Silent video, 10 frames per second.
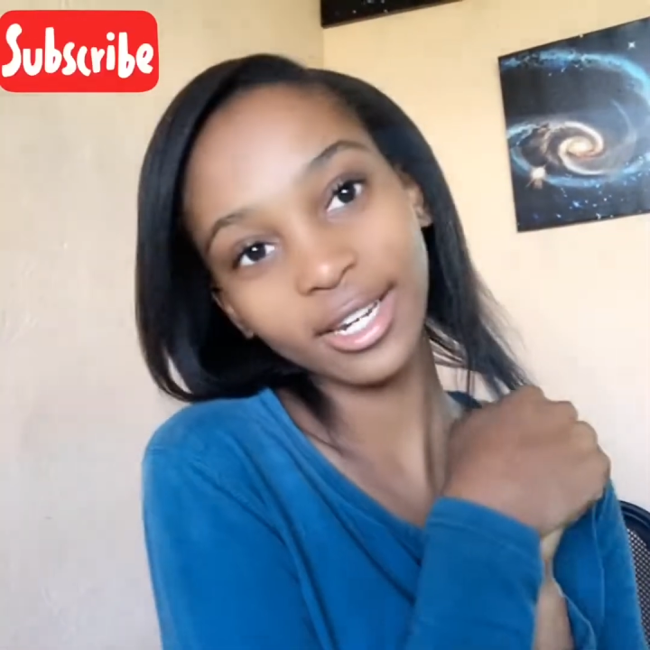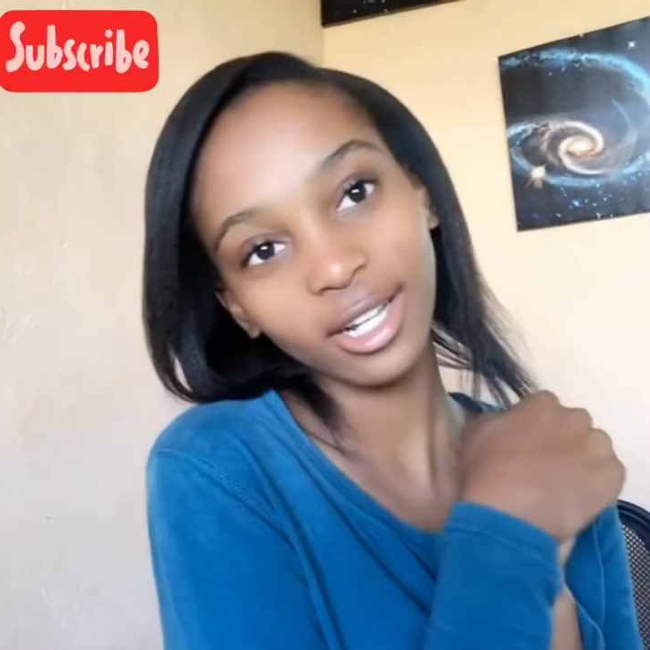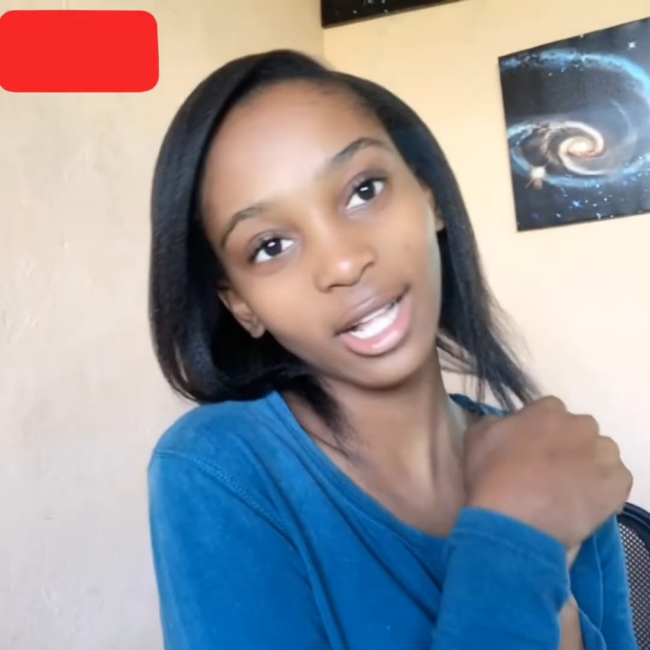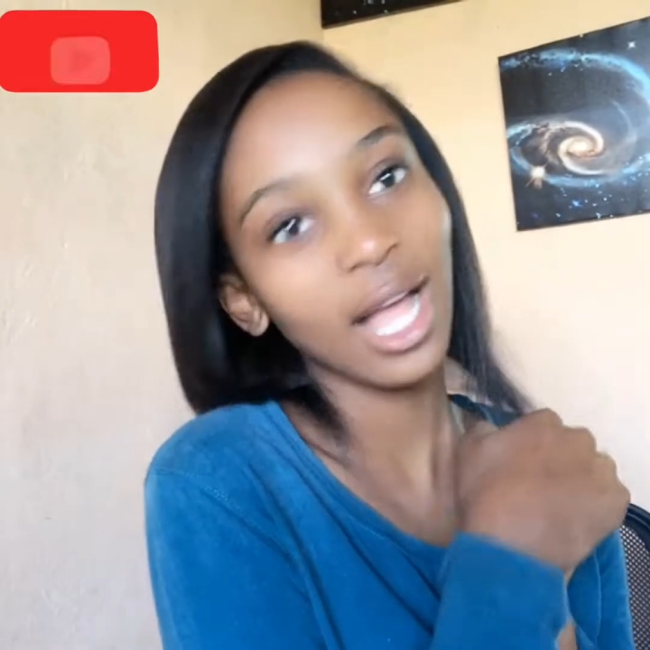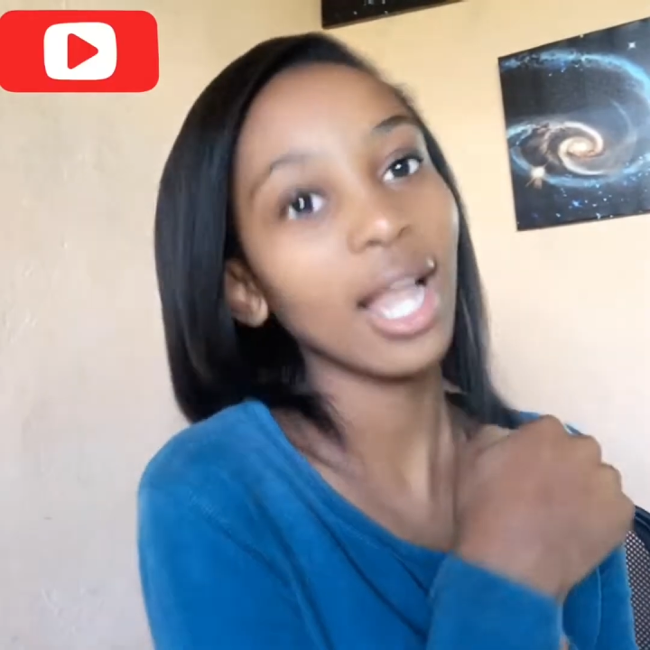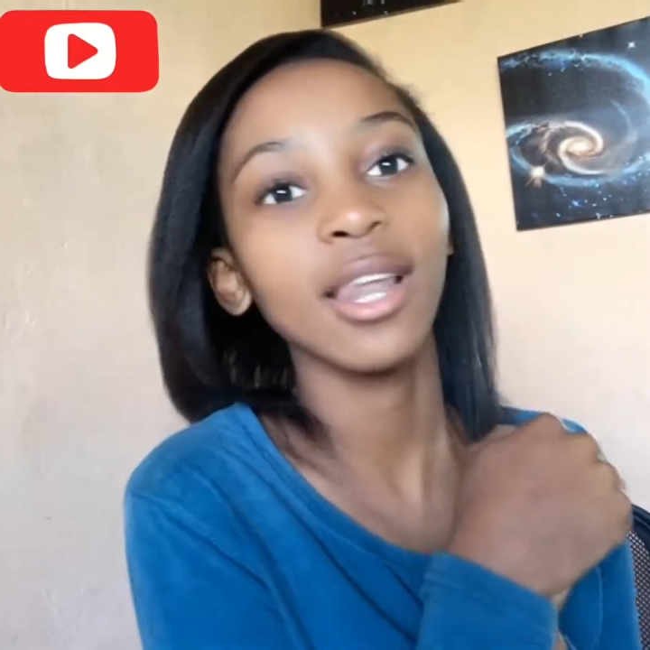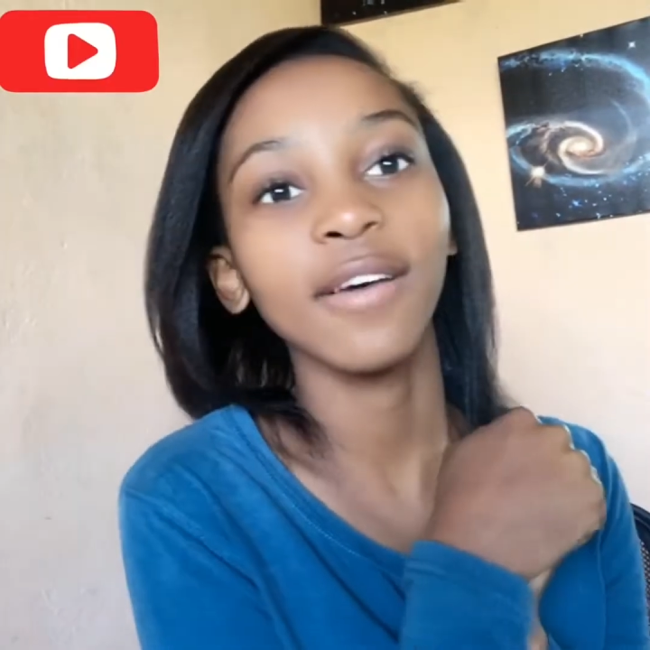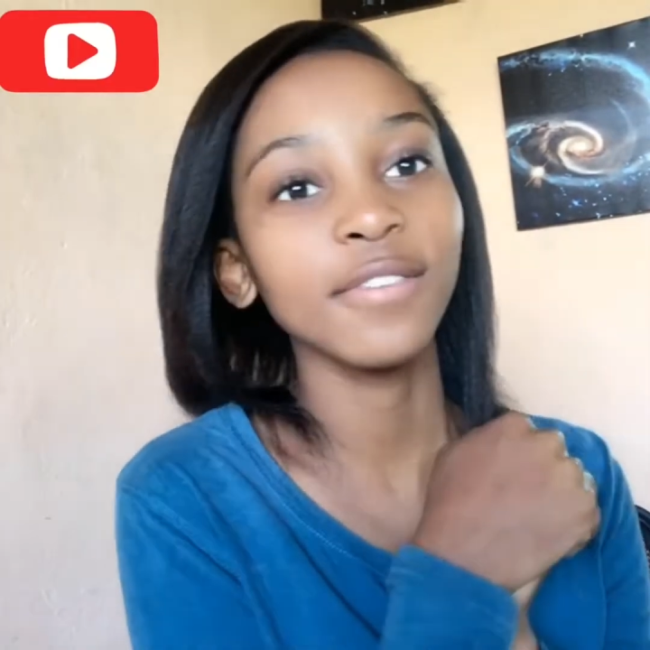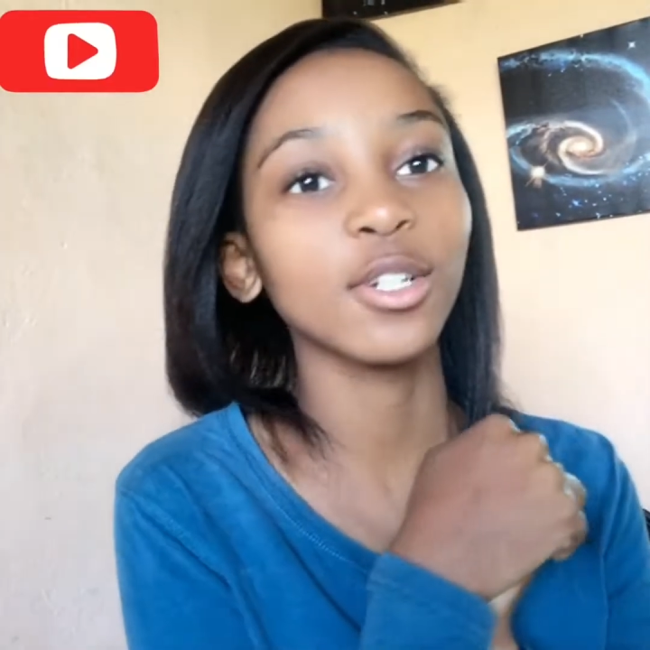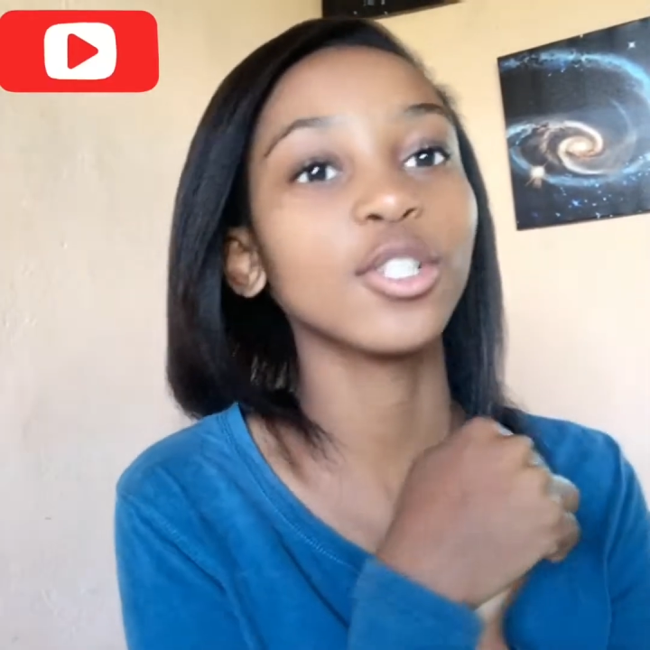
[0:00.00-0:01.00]
i love you all
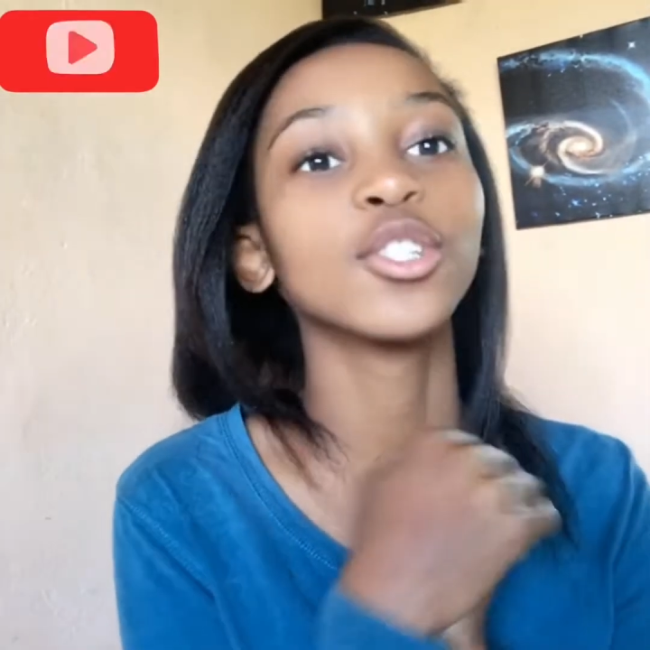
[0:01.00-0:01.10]
so